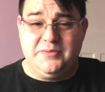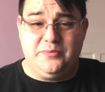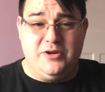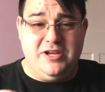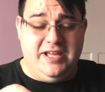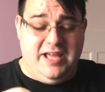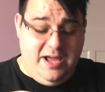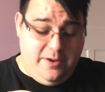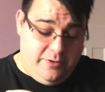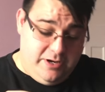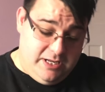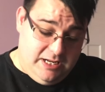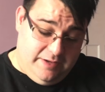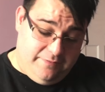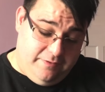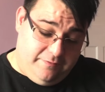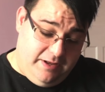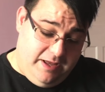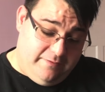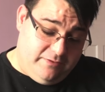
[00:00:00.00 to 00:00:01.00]
it's what you get when you
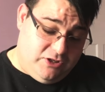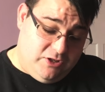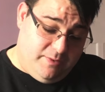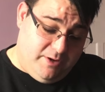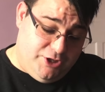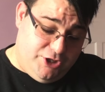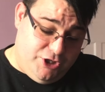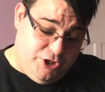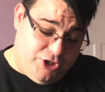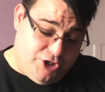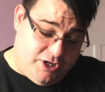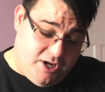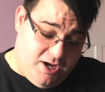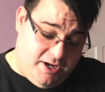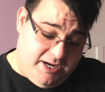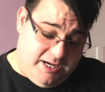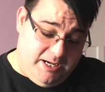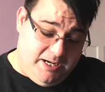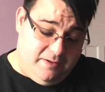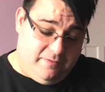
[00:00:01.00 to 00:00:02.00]
love the flavour too much and you just
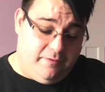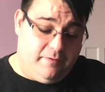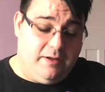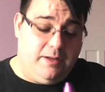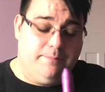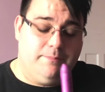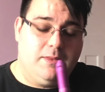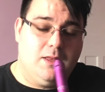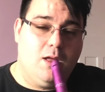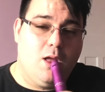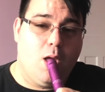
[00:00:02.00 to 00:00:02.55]
can't get enough of it.